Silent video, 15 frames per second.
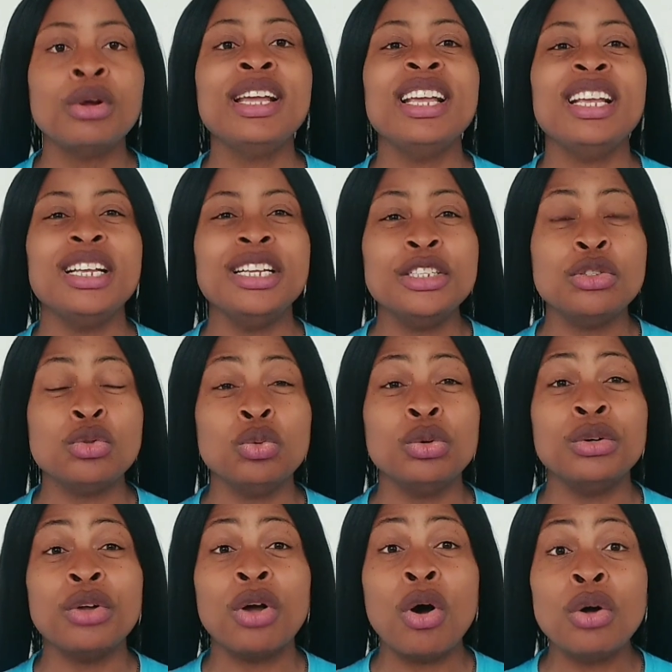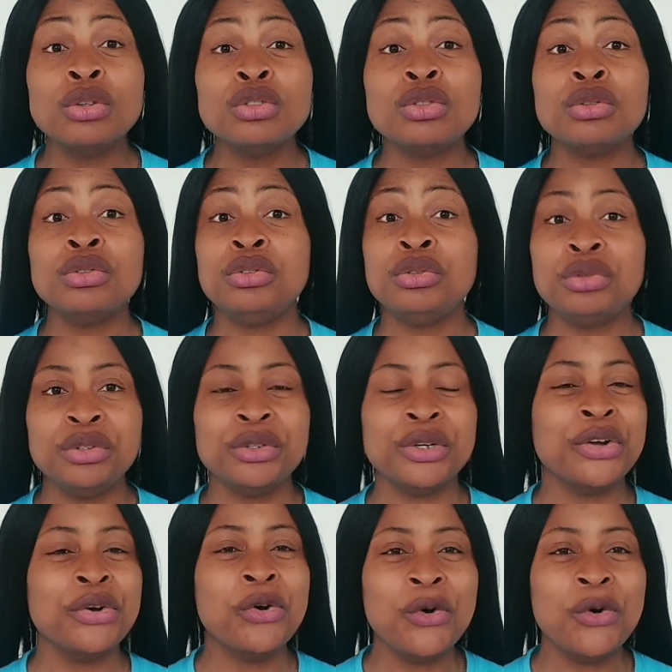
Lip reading: it would also do you a whole